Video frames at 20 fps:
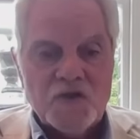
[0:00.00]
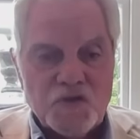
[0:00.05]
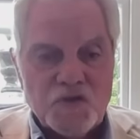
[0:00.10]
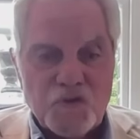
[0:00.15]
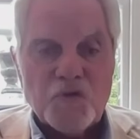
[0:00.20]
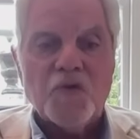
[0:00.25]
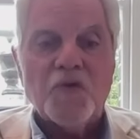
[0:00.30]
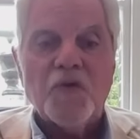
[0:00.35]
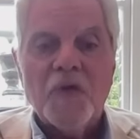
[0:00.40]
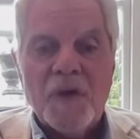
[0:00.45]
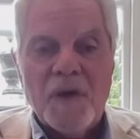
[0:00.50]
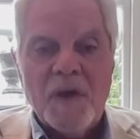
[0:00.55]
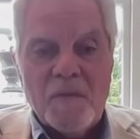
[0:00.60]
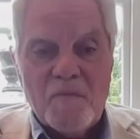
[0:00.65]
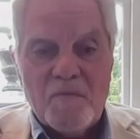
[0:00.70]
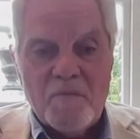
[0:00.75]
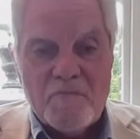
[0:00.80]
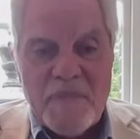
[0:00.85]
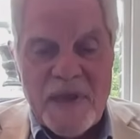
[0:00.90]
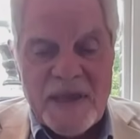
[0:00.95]
to
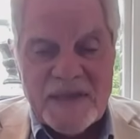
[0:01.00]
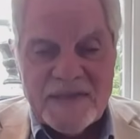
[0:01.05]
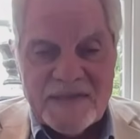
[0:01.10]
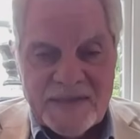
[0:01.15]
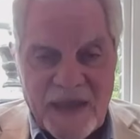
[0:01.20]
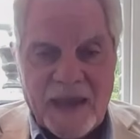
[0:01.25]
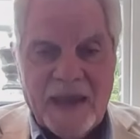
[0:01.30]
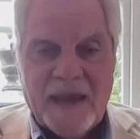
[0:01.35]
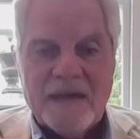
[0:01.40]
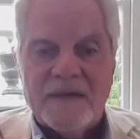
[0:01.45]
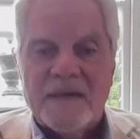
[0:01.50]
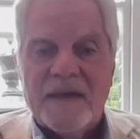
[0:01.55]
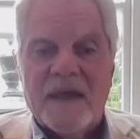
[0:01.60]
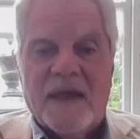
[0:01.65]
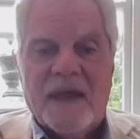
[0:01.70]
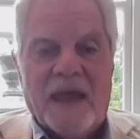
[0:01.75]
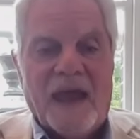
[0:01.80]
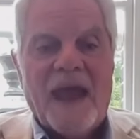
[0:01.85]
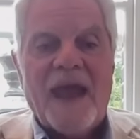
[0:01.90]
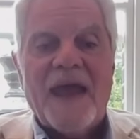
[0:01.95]

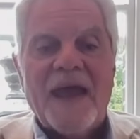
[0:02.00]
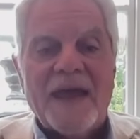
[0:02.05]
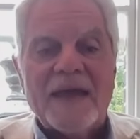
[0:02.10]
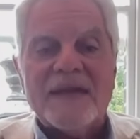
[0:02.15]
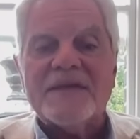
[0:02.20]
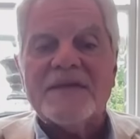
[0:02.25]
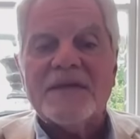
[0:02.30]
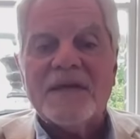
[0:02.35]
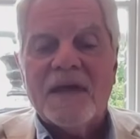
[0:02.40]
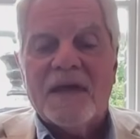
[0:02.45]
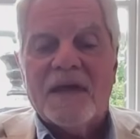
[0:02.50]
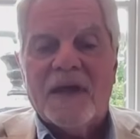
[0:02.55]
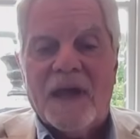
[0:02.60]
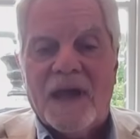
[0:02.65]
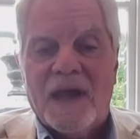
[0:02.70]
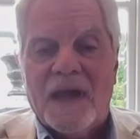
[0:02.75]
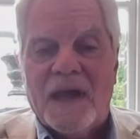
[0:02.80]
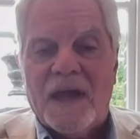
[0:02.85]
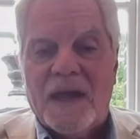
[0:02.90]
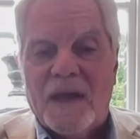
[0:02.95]
maintain and
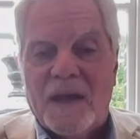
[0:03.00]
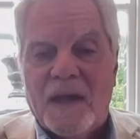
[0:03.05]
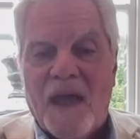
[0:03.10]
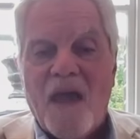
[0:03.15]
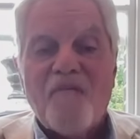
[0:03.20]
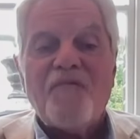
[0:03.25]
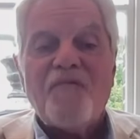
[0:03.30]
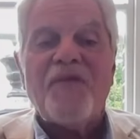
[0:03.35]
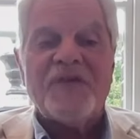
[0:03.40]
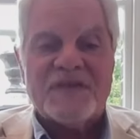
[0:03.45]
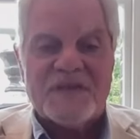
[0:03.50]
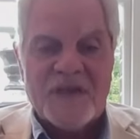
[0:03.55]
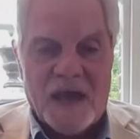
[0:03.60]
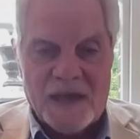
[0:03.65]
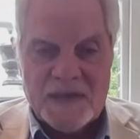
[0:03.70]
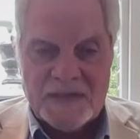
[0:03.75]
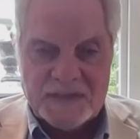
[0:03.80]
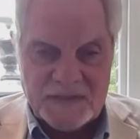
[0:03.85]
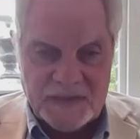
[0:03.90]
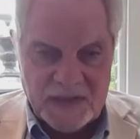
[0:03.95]

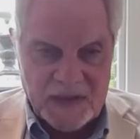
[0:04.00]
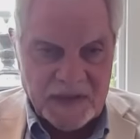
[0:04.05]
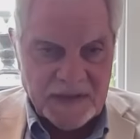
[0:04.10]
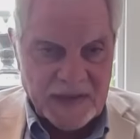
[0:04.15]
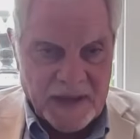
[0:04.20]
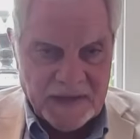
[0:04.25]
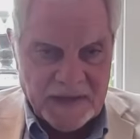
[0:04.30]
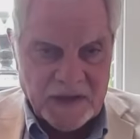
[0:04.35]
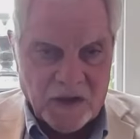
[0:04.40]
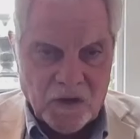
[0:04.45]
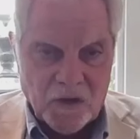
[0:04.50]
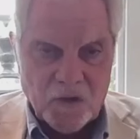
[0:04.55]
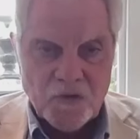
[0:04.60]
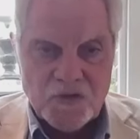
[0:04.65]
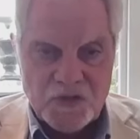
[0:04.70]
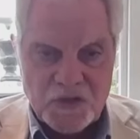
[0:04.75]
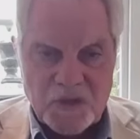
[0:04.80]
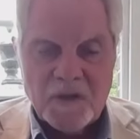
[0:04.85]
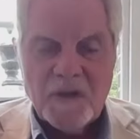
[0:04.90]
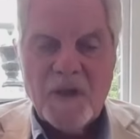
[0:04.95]
emphasize that
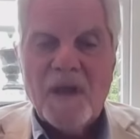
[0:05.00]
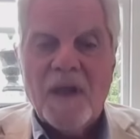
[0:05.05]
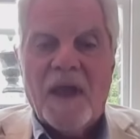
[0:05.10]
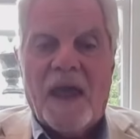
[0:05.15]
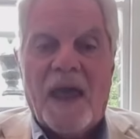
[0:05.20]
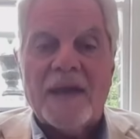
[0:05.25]
inclusion,